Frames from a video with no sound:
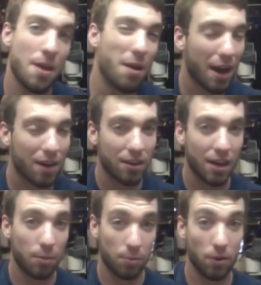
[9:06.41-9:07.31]
I don't know
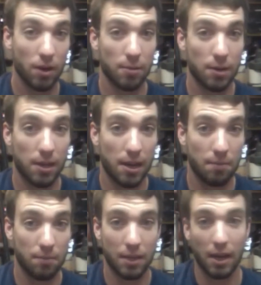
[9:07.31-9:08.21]
how to program it yet.
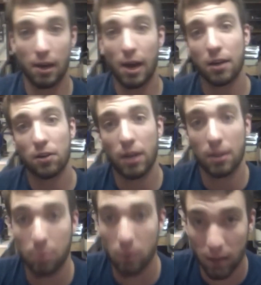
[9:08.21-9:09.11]
Now, I know how to
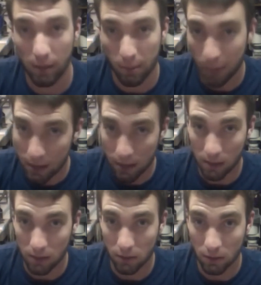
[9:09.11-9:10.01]
program the
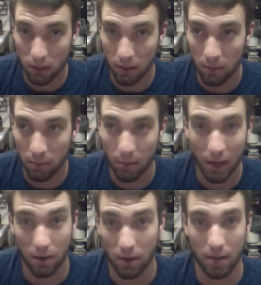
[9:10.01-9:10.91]
microcontroller, but I
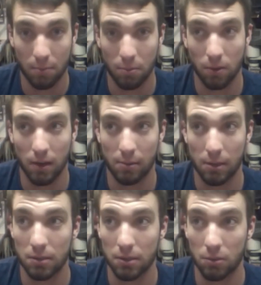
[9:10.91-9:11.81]
don't know how to program it
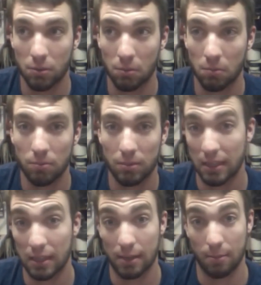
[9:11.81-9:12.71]
to
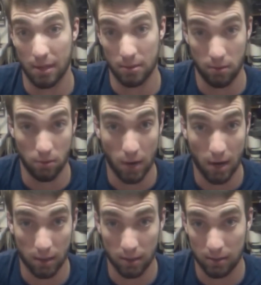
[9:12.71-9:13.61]
send commands to the
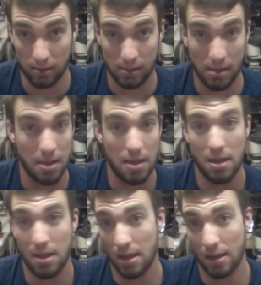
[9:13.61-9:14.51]
wireless
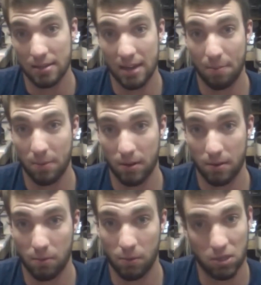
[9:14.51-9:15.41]
adapter,
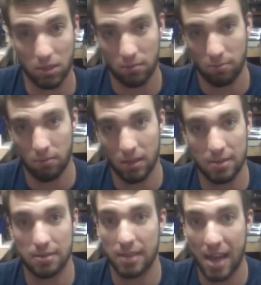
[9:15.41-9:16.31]
which
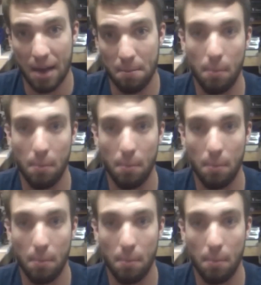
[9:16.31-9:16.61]
is that.